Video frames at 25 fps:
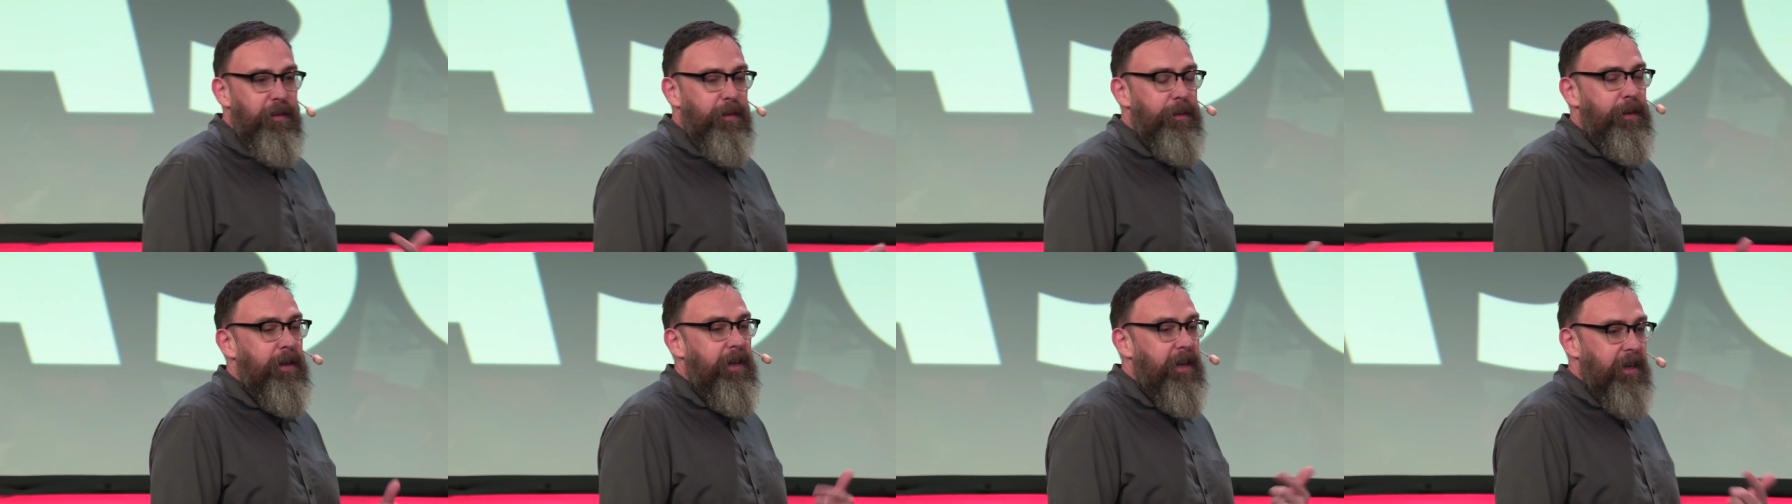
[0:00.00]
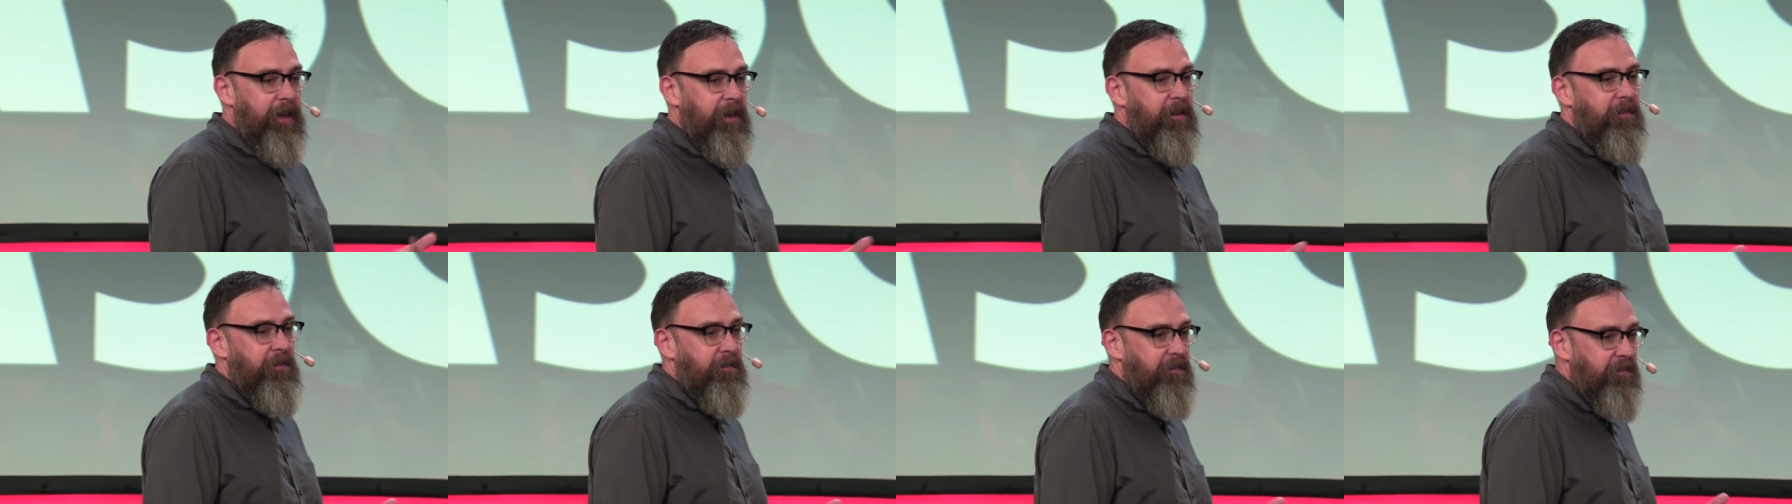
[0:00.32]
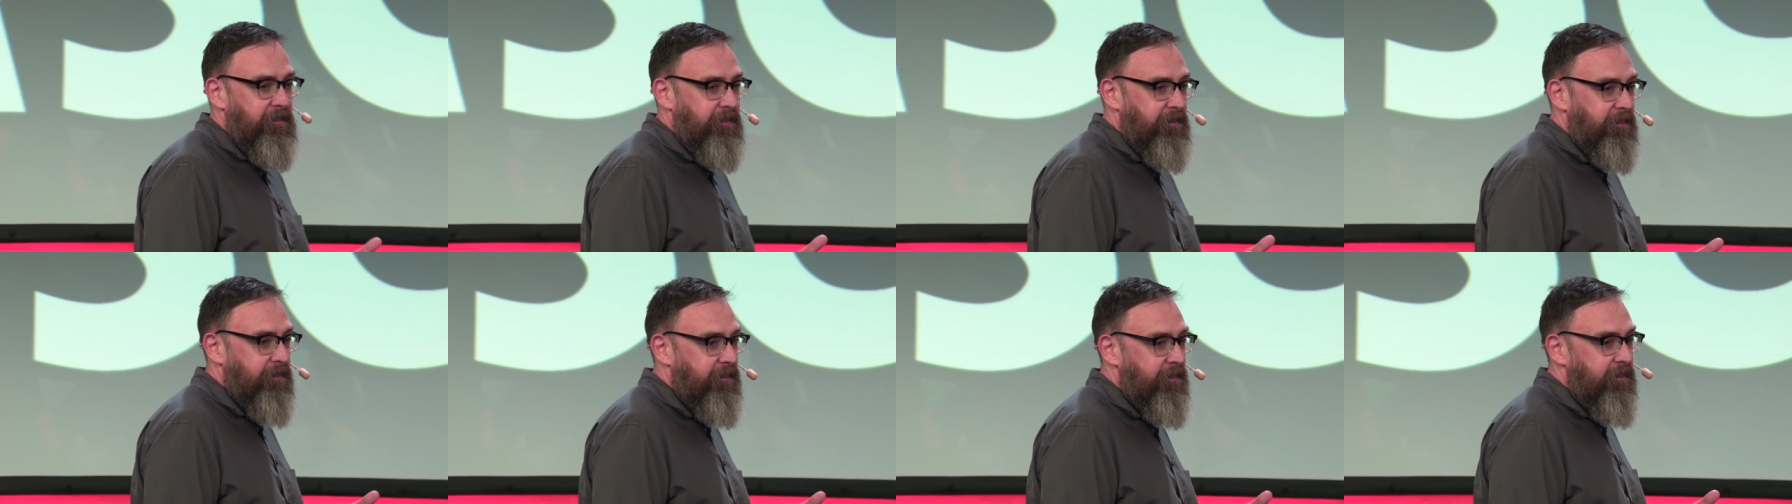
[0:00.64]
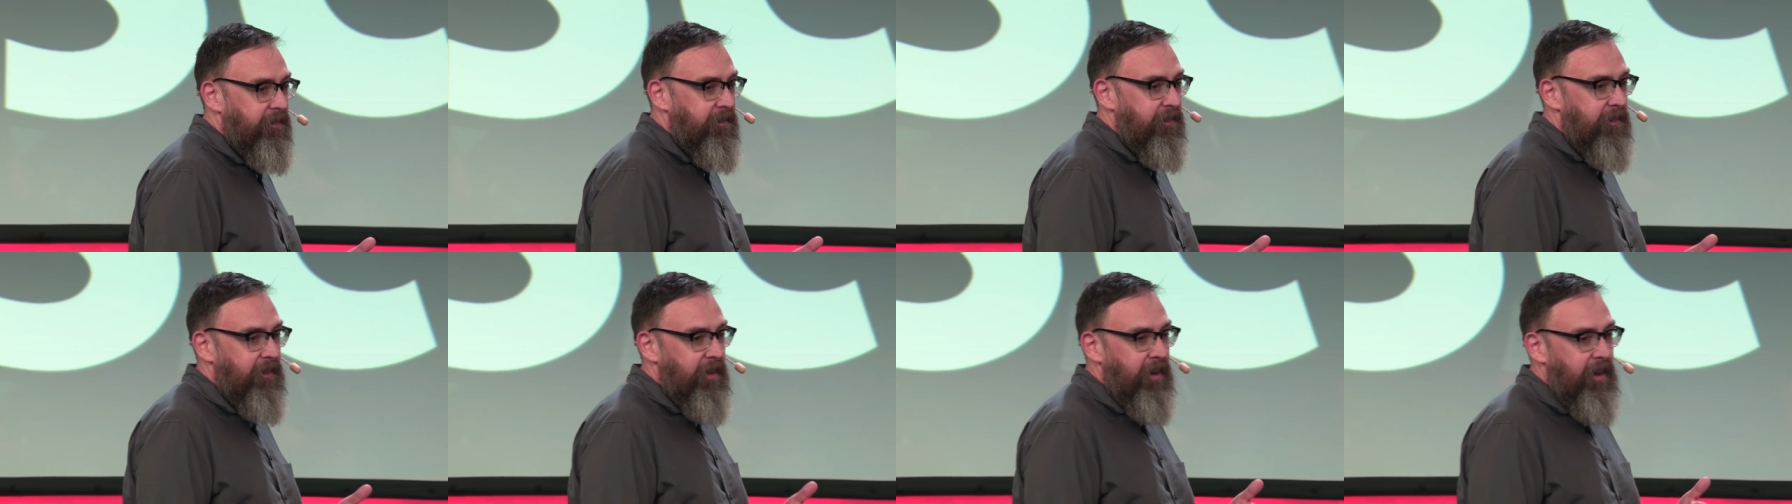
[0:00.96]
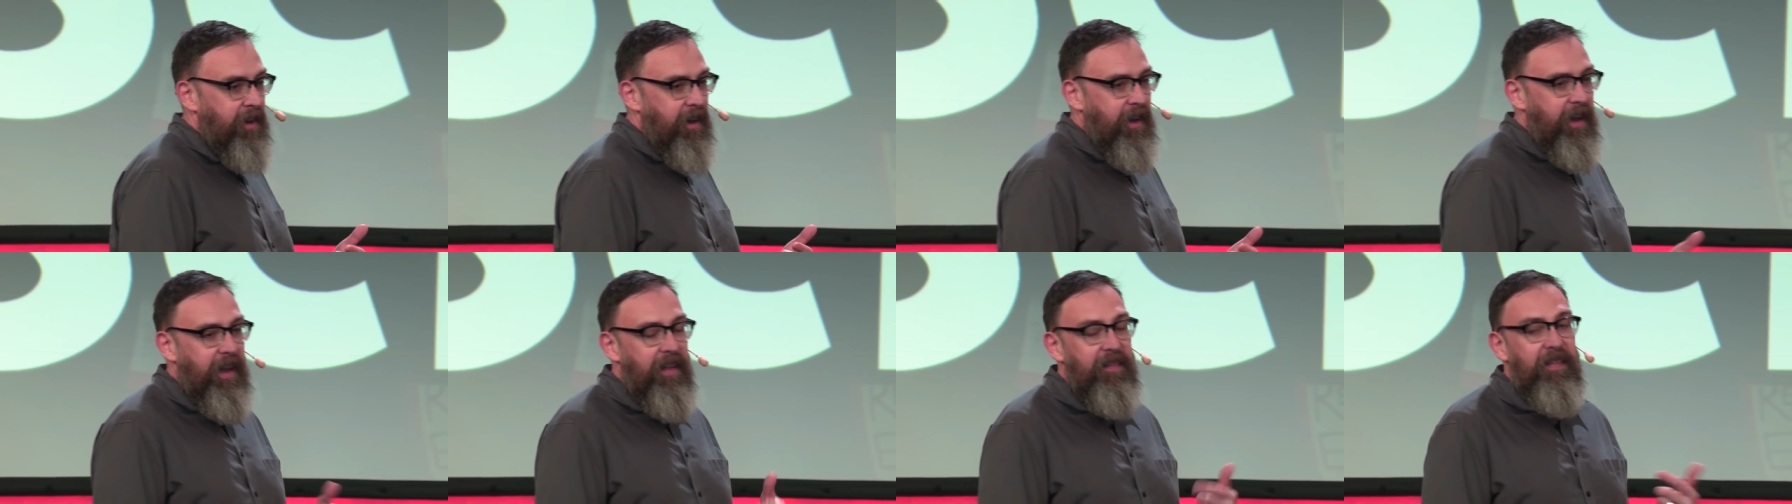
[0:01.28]
thing,
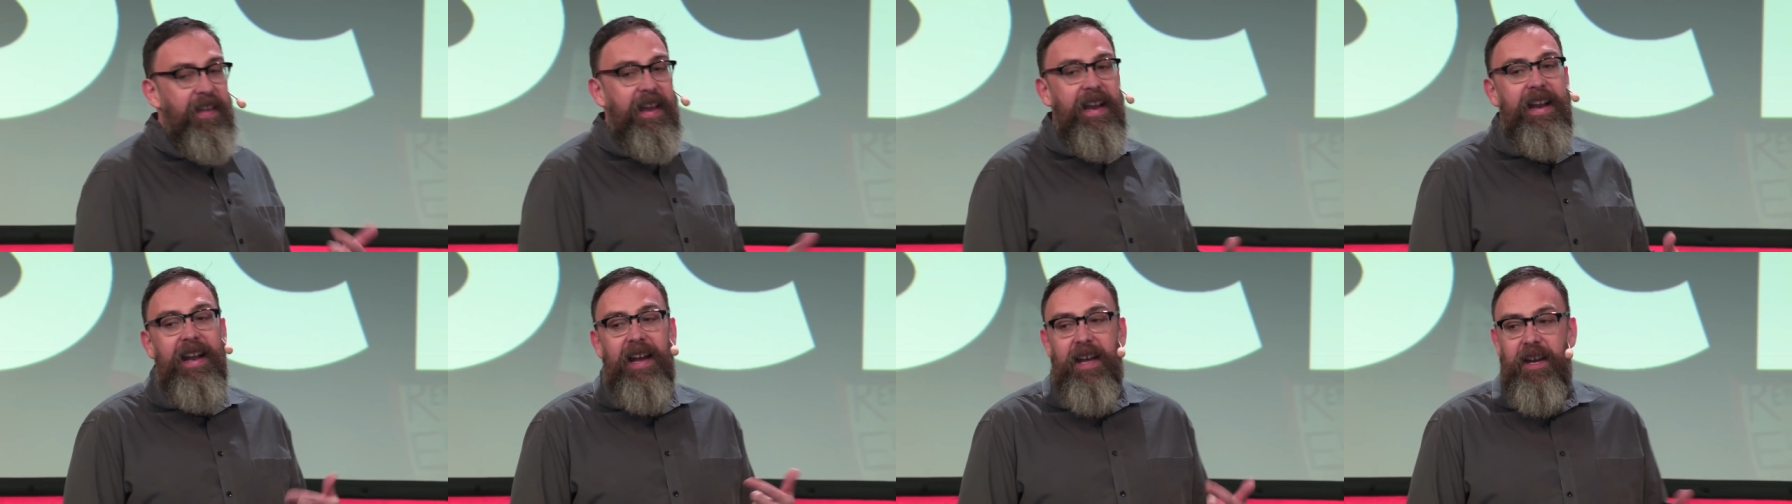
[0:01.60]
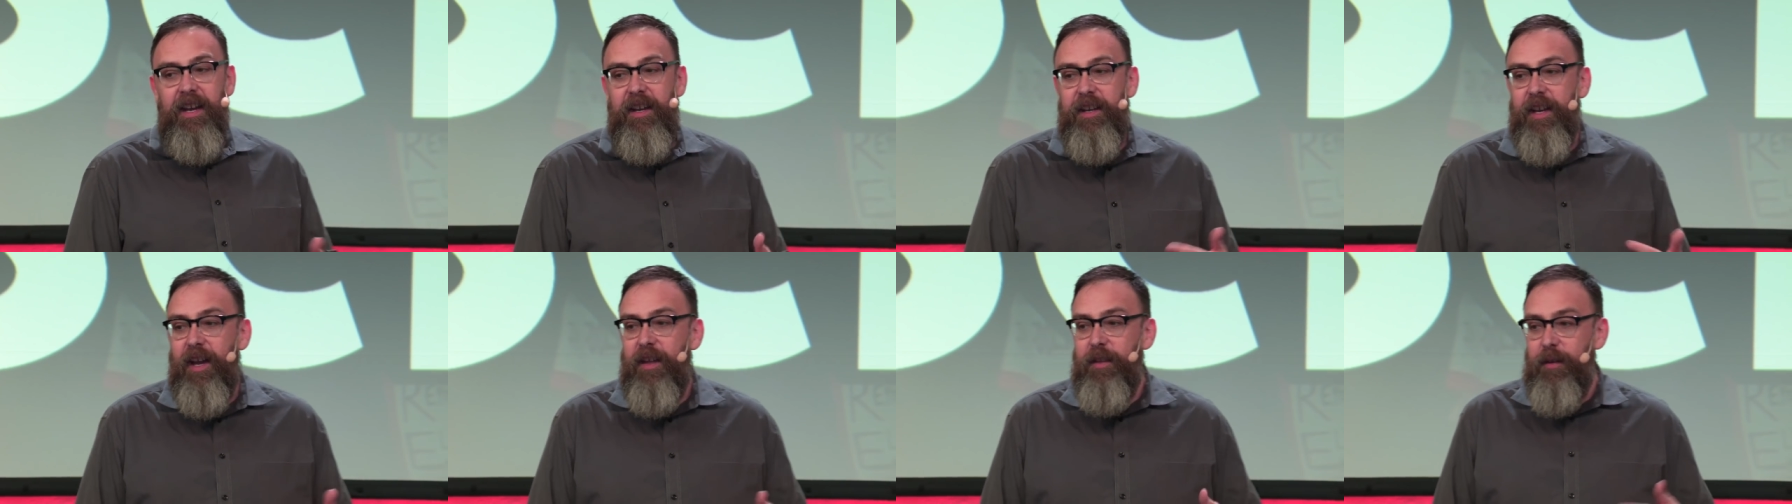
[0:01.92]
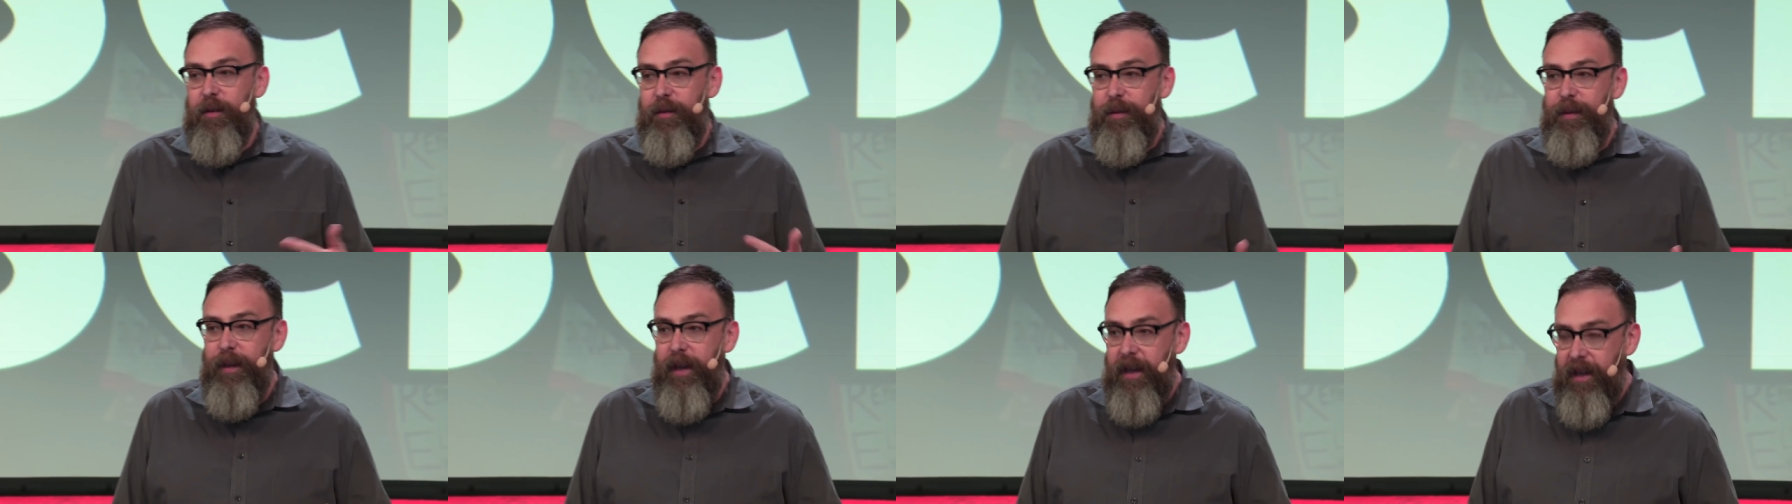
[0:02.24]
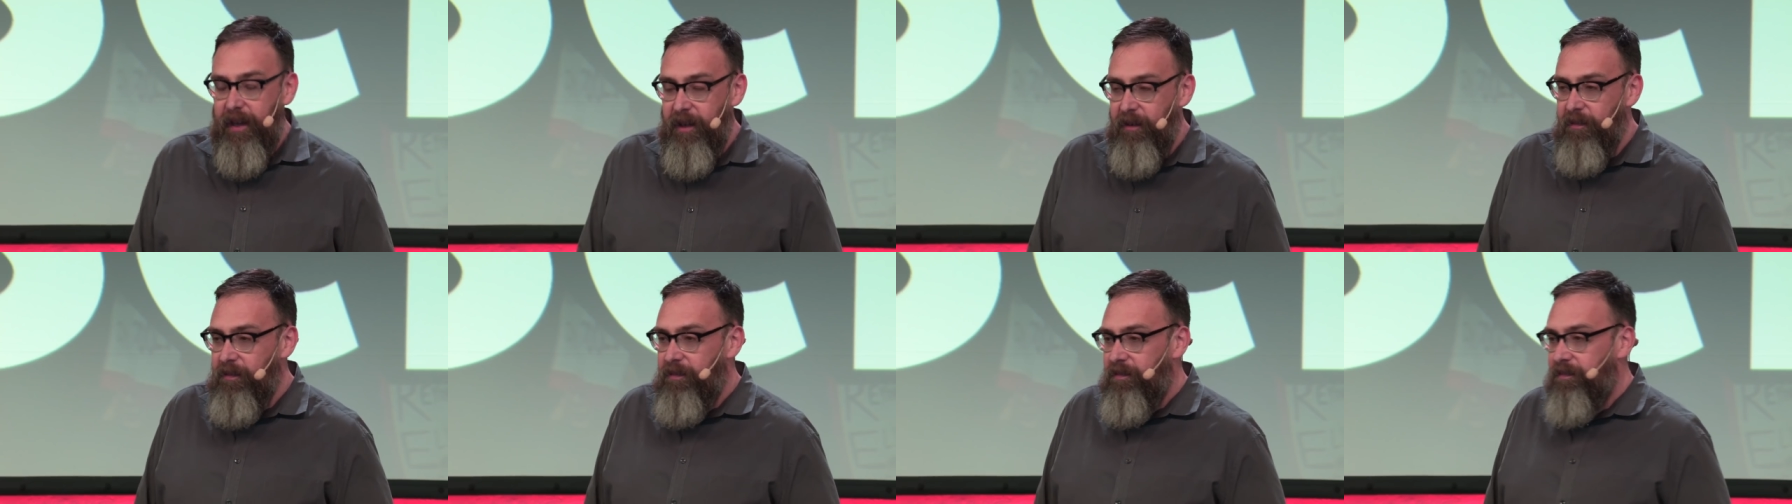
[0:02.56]
and they got another thing.